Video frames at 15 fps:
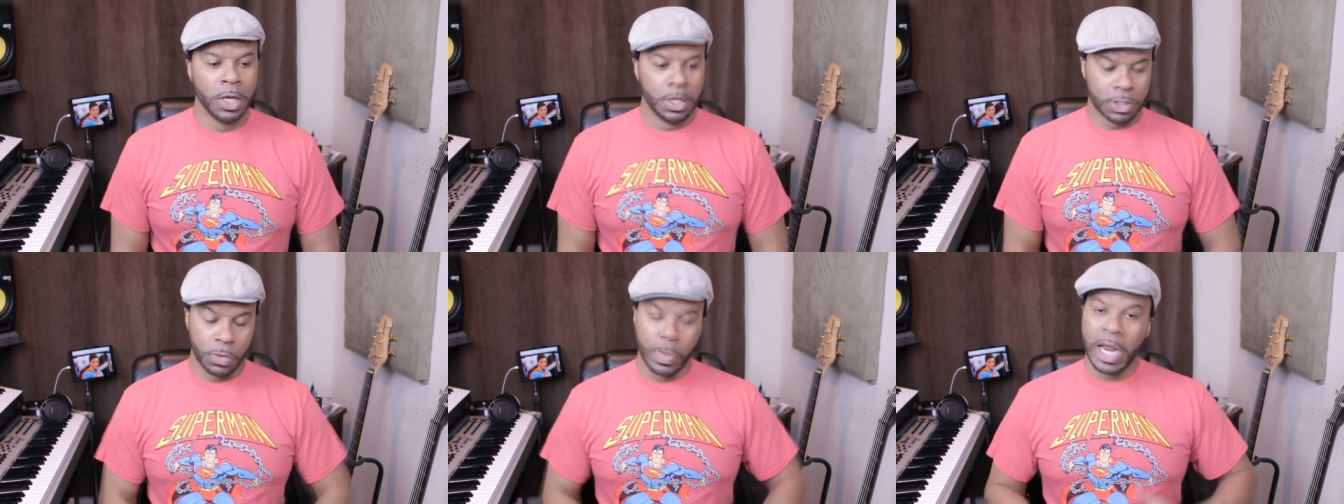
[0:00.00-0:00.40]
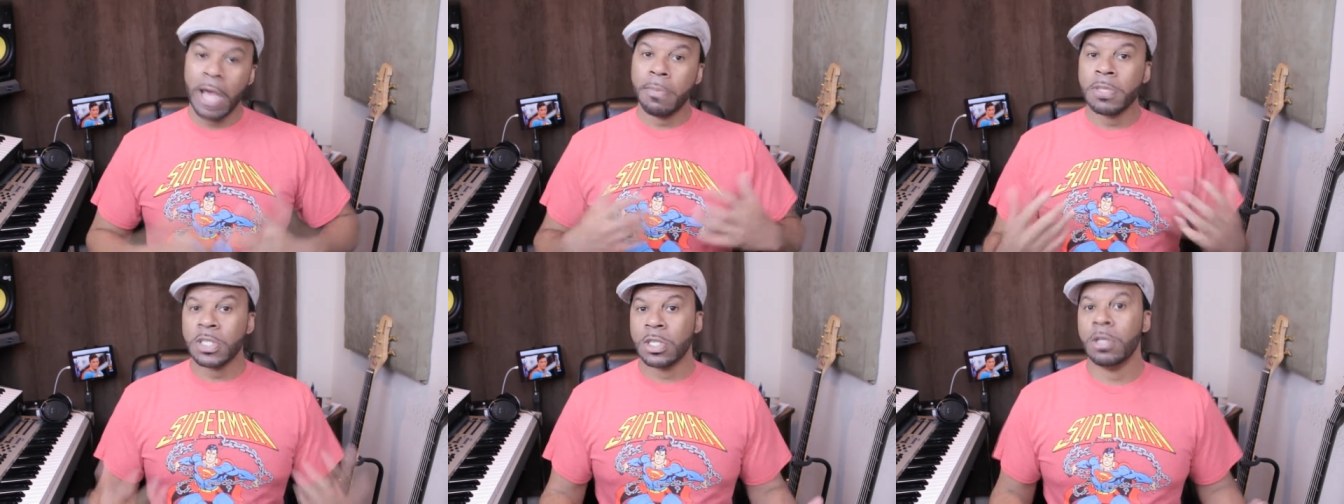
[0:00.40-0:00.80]
So what
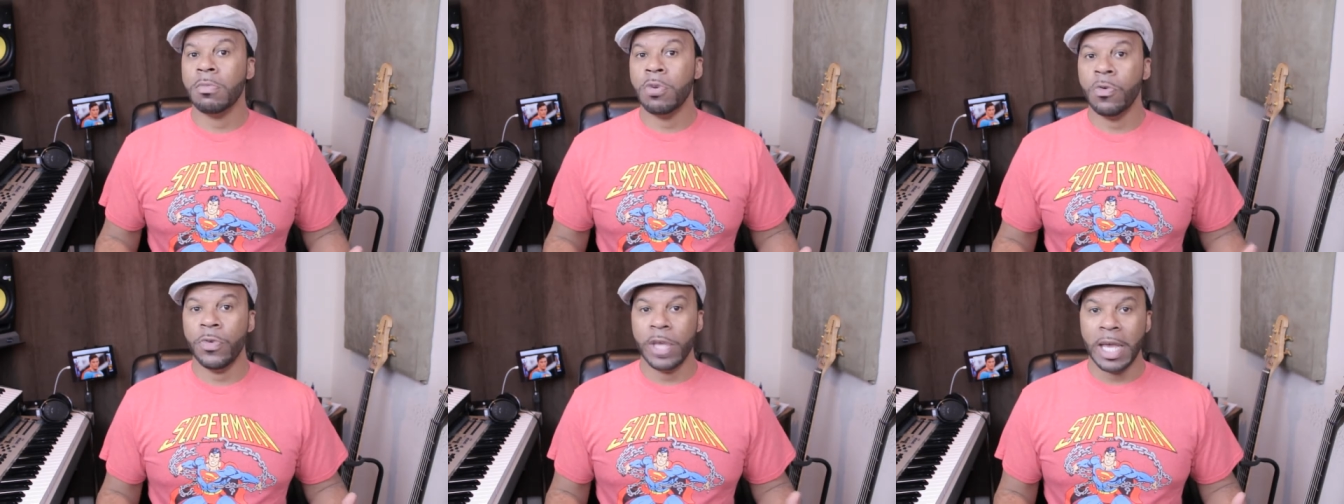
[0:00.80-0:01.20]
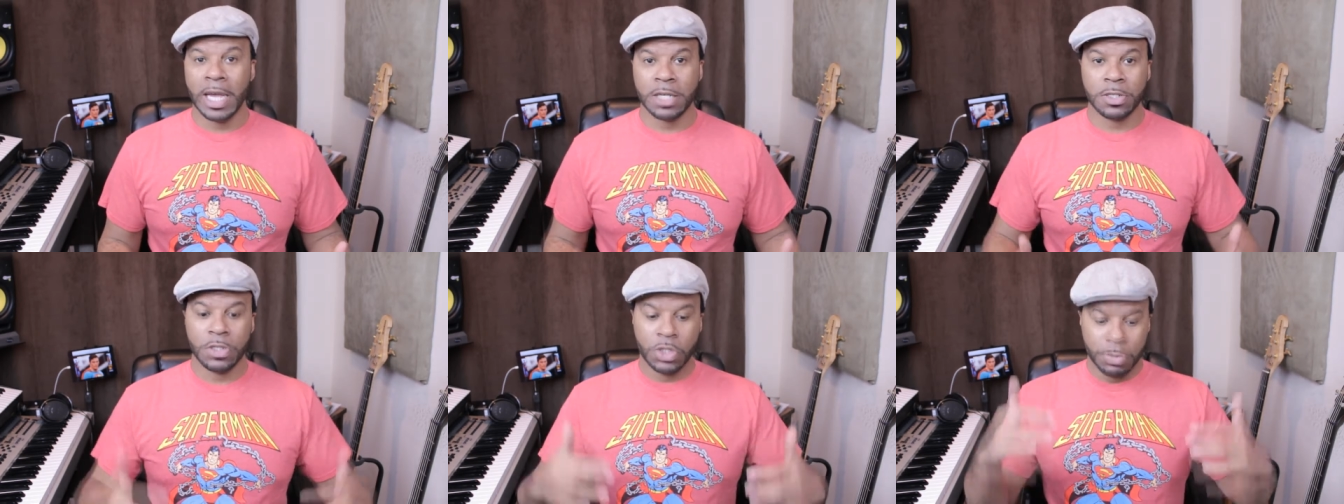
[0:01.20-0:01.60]
happens in the movie,
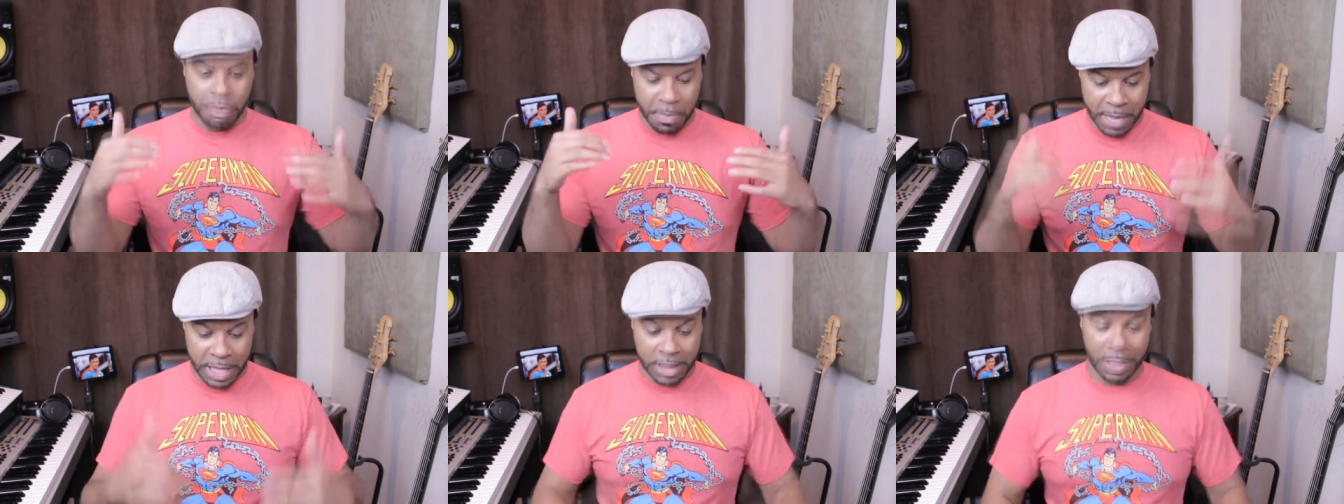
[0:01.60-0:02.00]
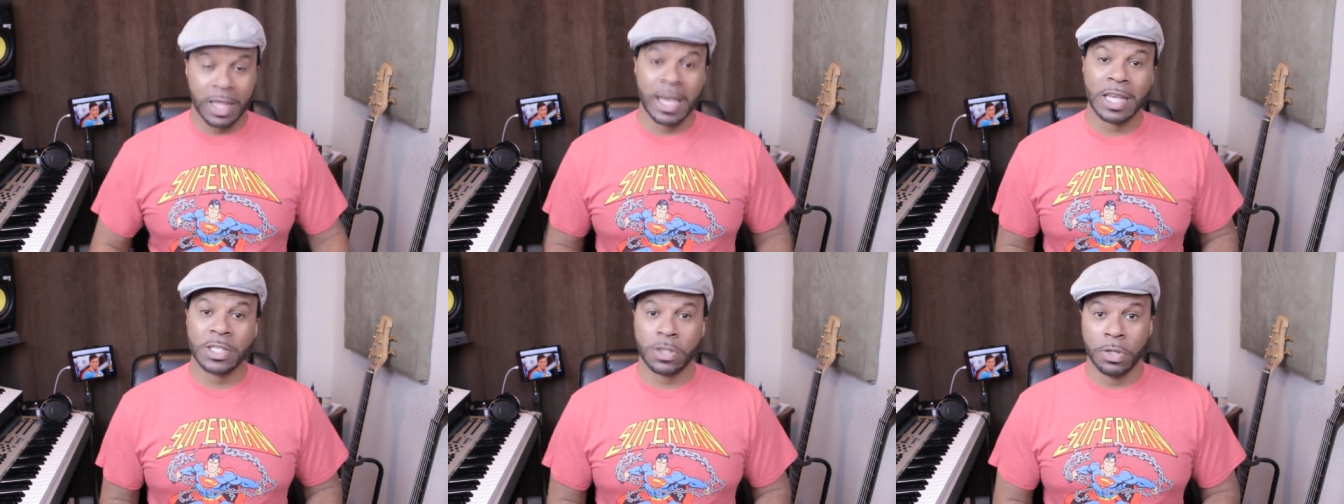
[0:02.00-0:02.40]
actually, Superman
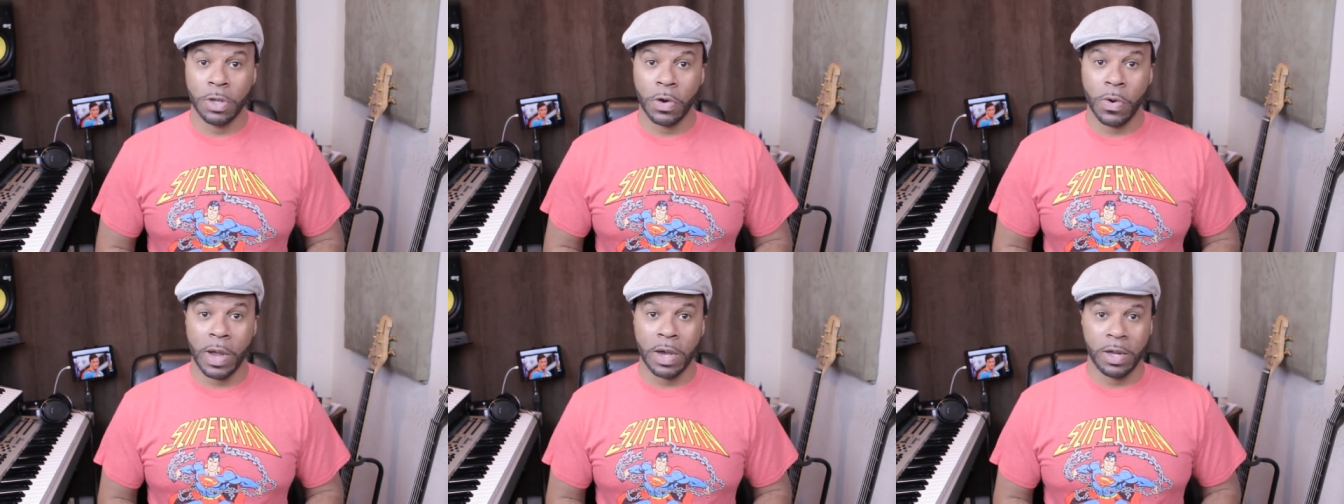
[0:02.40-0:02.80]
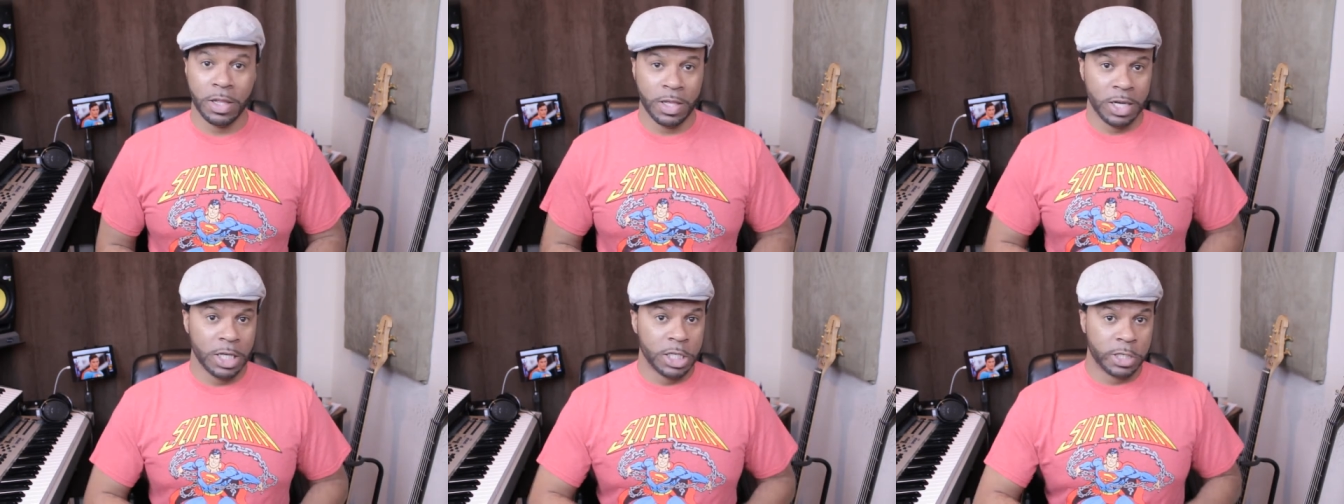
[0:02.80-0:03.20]
lands on the ground
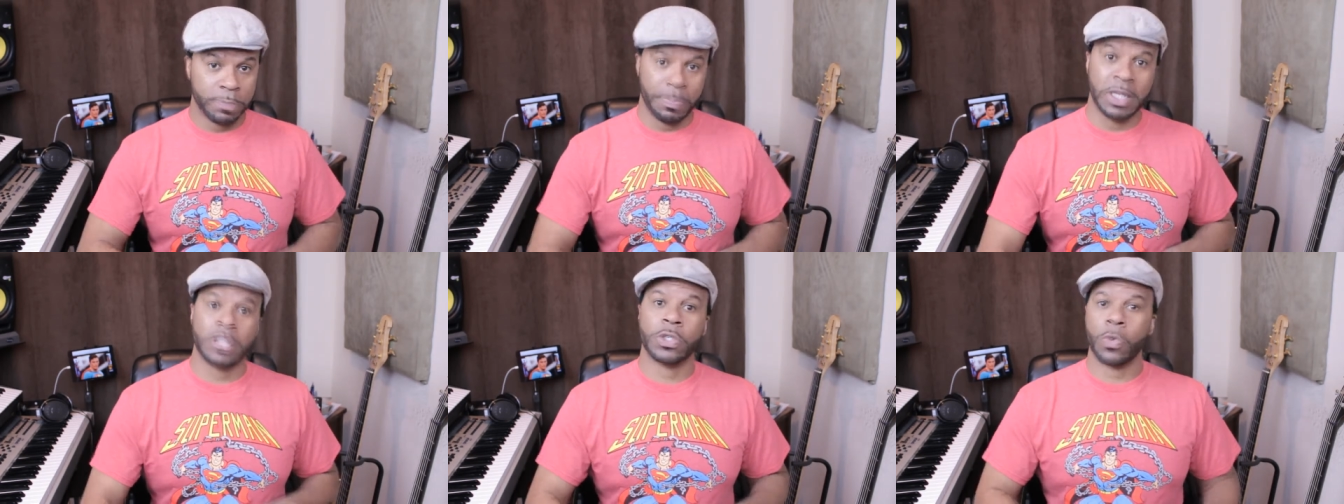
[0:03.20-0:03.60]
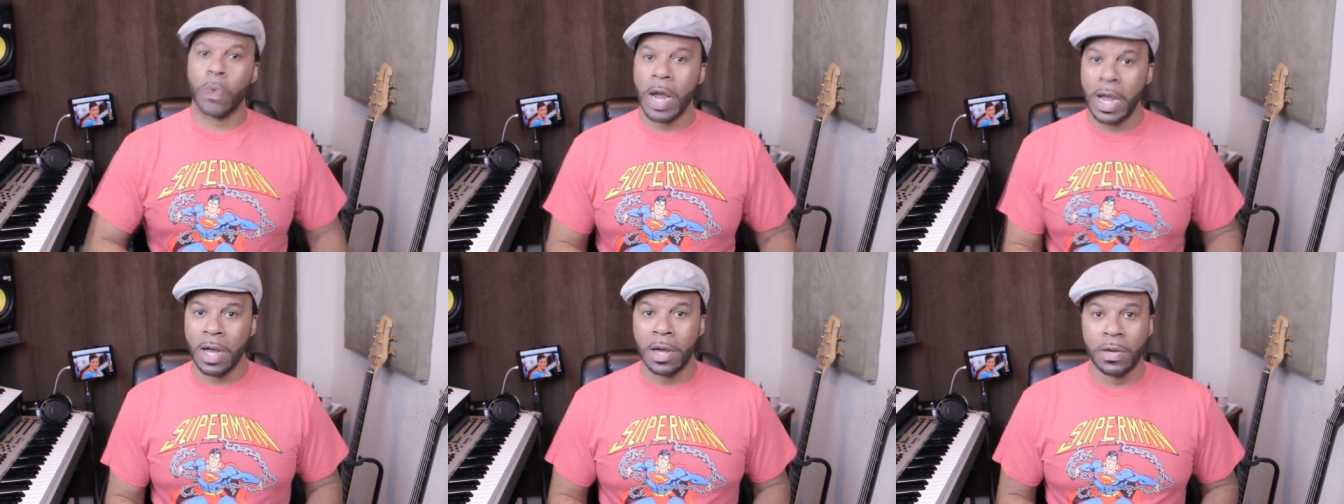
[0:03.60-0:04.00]
and then he spins
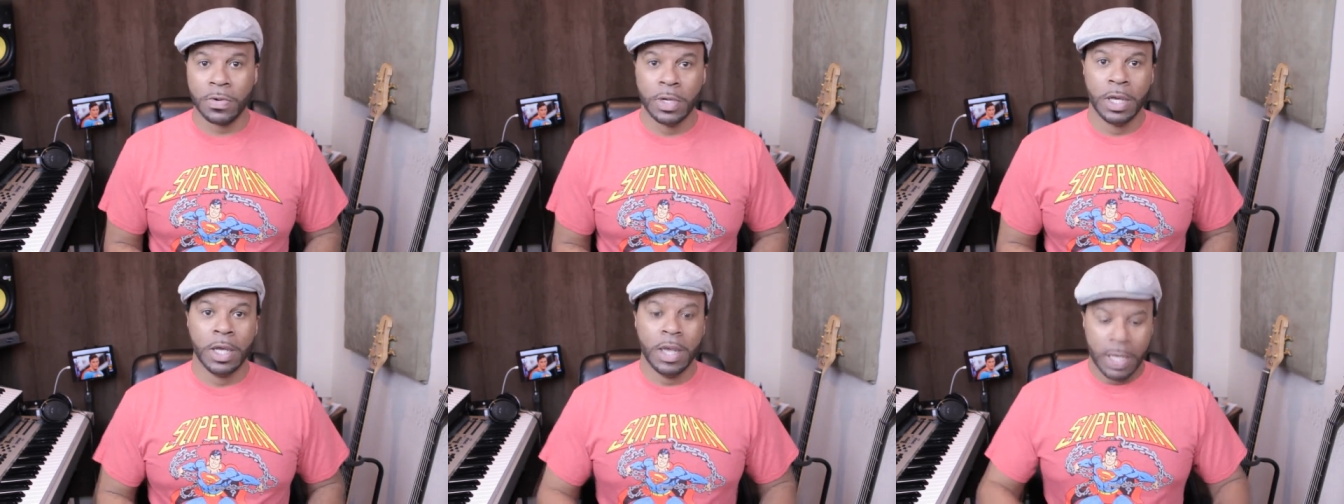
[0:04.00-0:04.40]
around